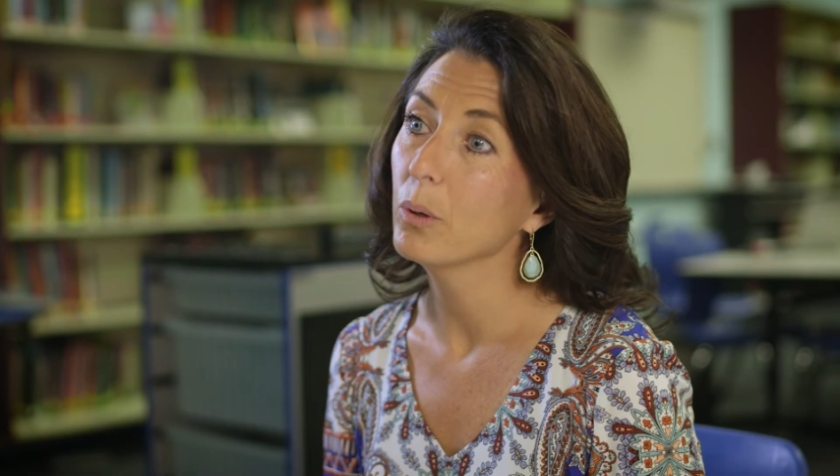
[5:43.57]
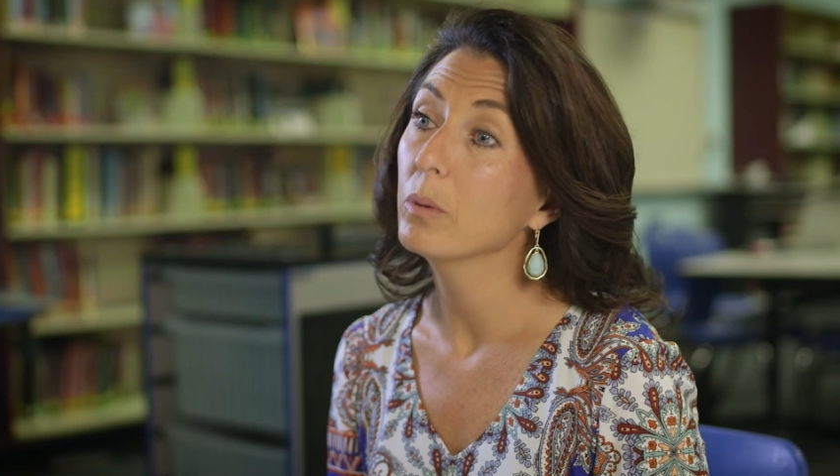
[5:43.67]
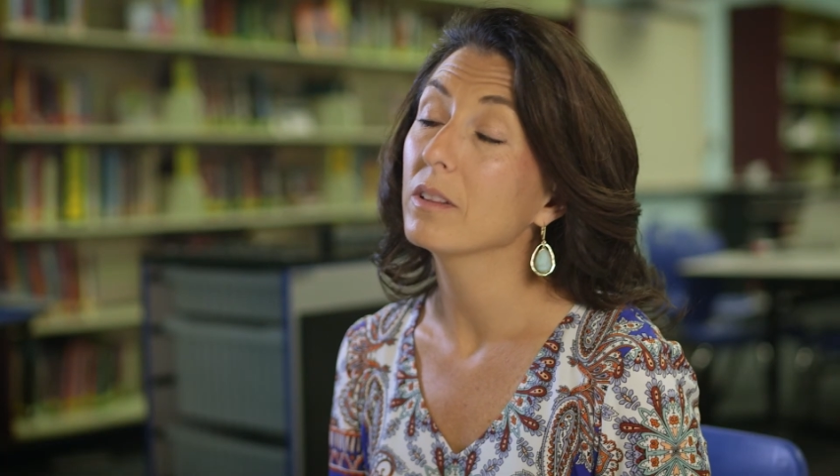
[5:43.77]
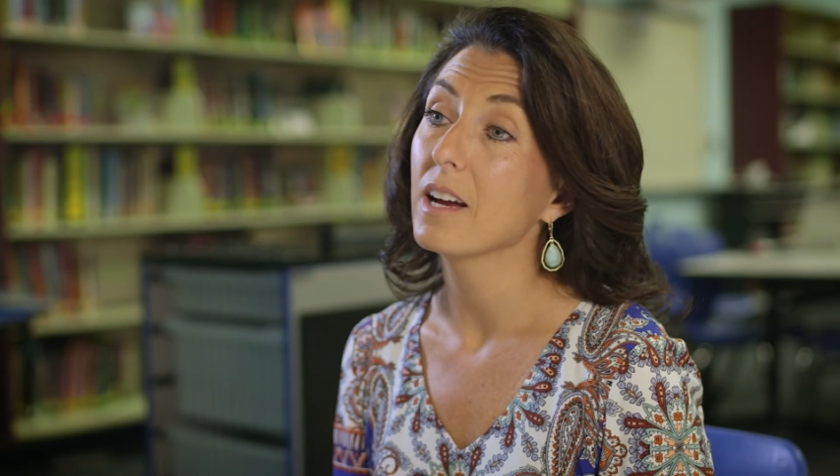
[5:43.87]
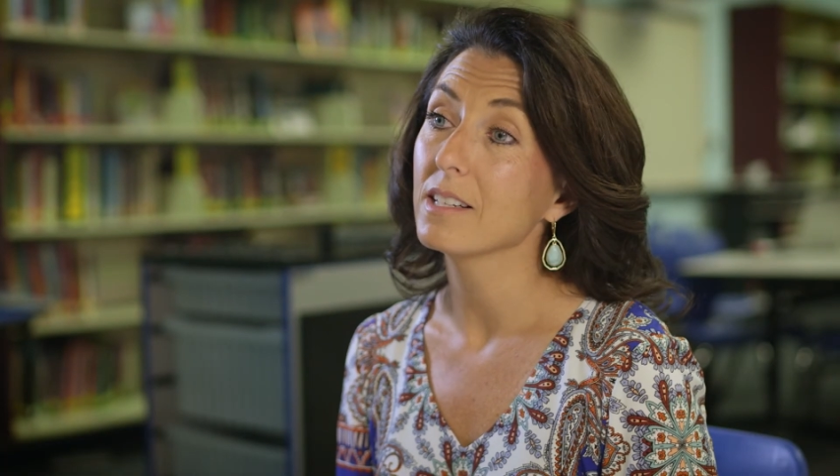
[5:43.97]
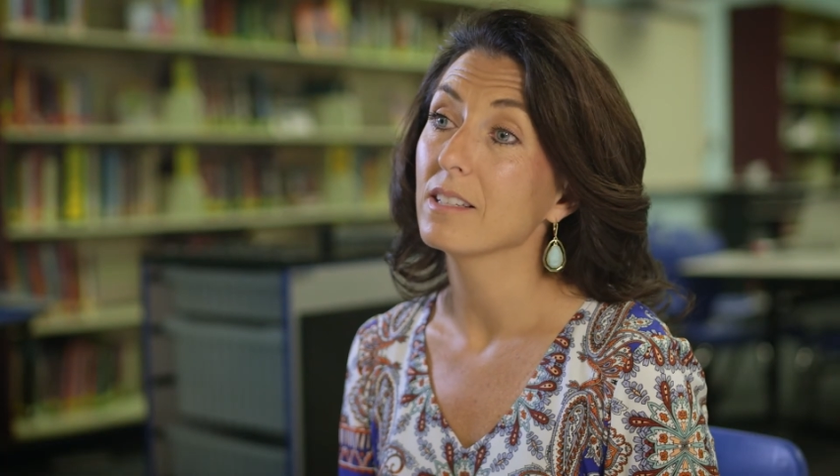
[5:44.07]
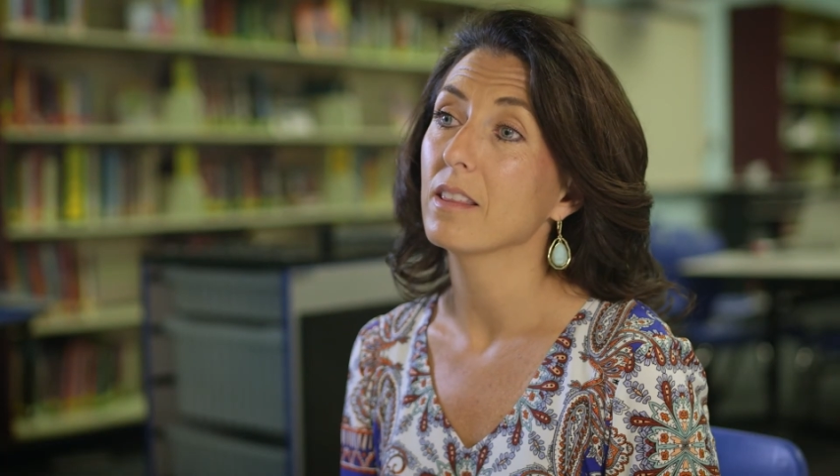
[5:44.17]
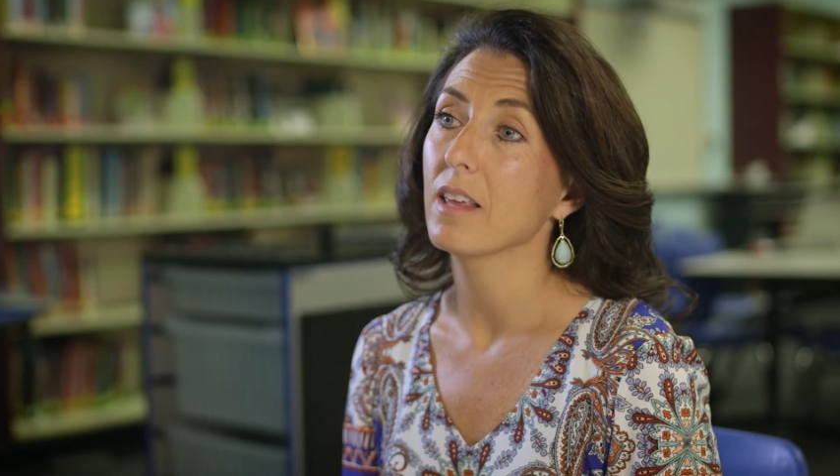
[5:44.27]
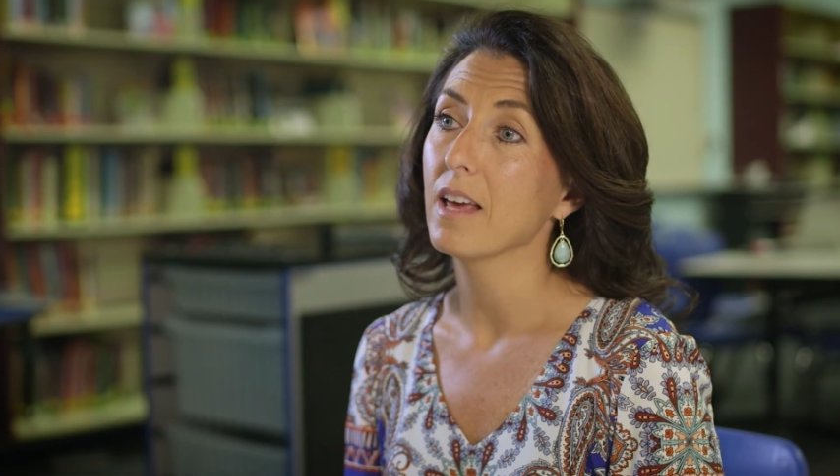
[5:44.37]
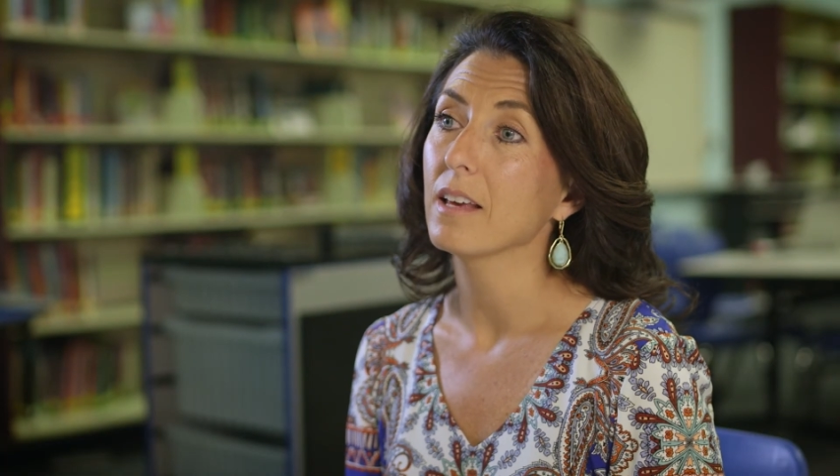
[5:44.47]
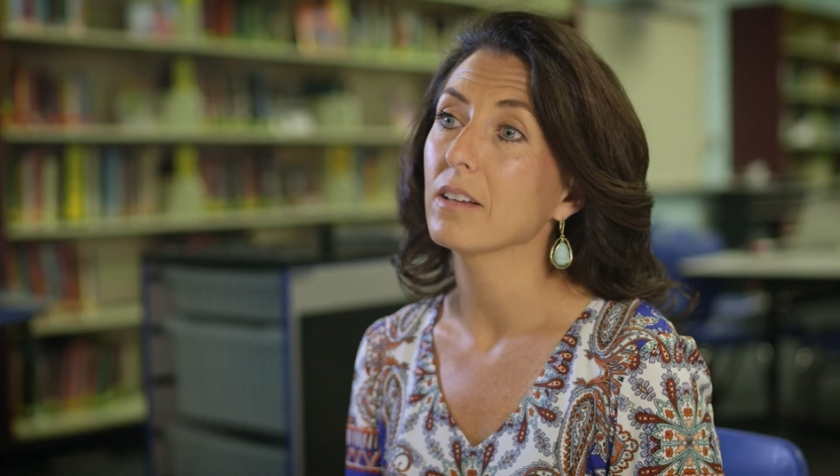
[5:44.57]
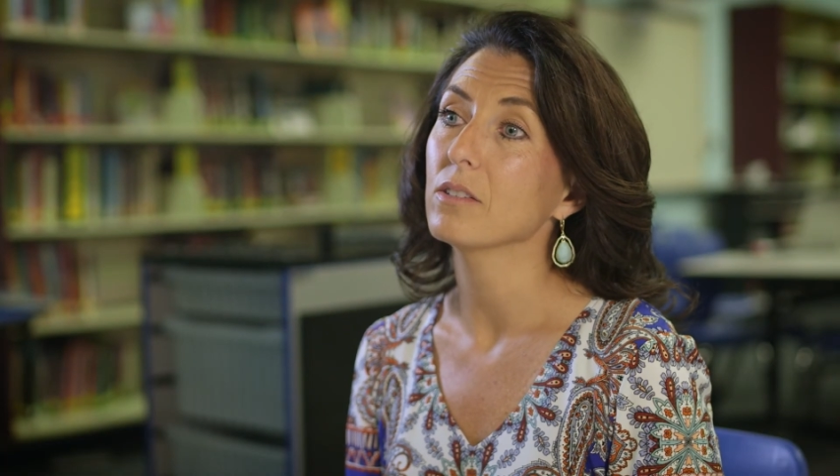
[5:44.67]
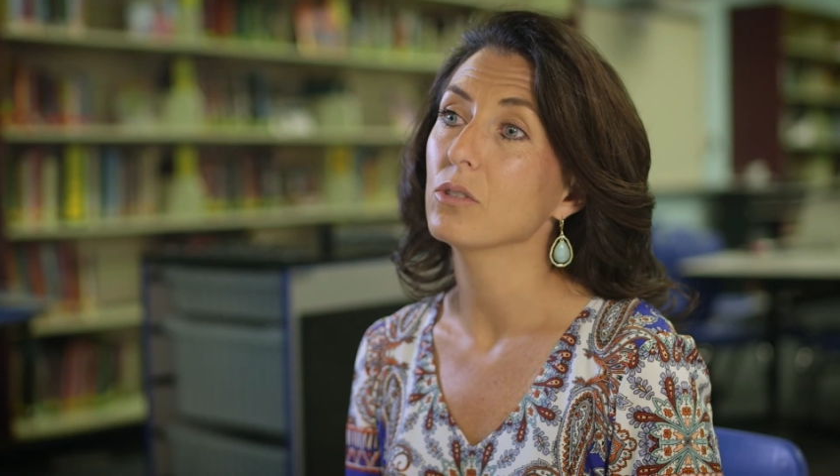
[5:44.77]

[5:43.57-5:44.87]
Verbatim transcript: we would like to thank